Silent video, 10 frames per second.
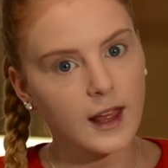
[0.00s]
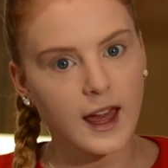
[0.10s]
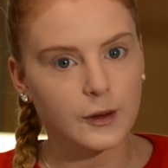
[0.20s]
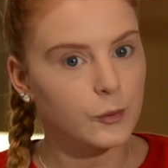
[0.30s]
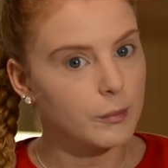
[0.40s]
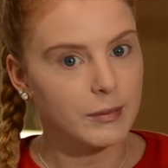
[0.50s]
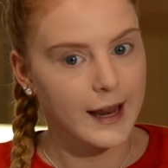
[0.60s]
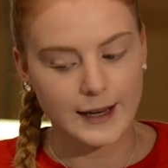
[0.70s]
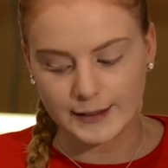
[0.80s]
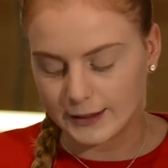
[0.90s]
And we
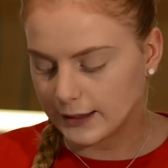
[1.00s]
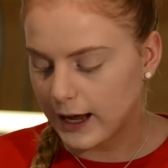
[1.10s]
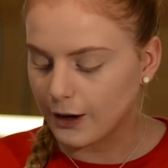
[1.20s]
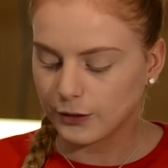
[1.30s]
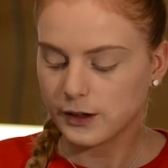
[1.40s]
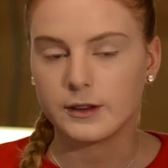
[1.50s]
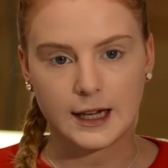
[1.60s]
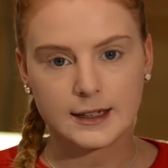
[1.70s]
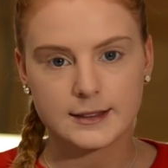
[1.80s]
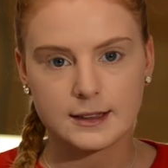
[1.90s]
blended it out.
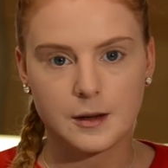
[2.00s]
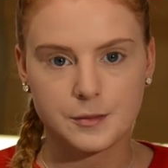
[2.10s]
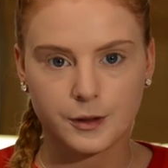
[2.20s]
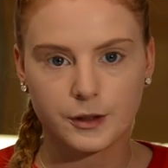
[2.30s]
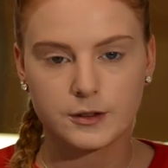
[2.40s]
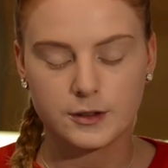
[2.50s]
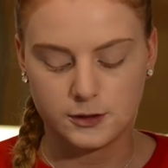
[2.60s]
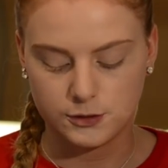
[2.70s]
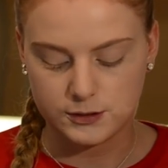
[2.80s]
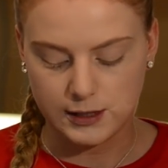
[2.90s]
Next, I'm going to
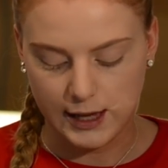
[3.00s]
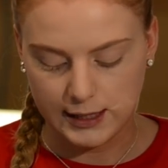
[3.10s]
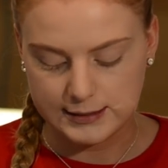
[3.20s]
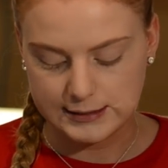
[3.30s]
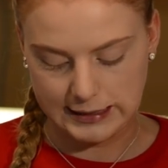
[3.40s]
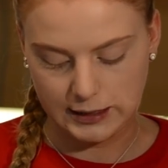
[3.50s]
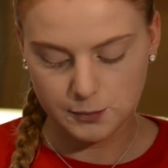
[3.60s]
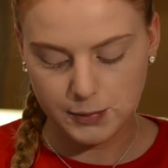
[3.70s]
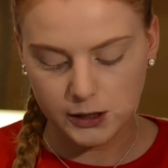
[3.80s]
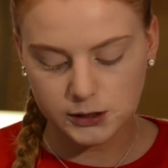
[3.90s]
use a
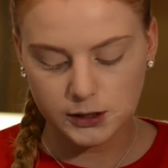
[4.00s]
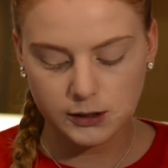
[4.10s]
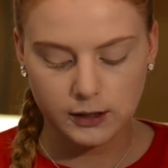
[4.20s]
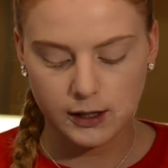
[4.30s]
setting powder.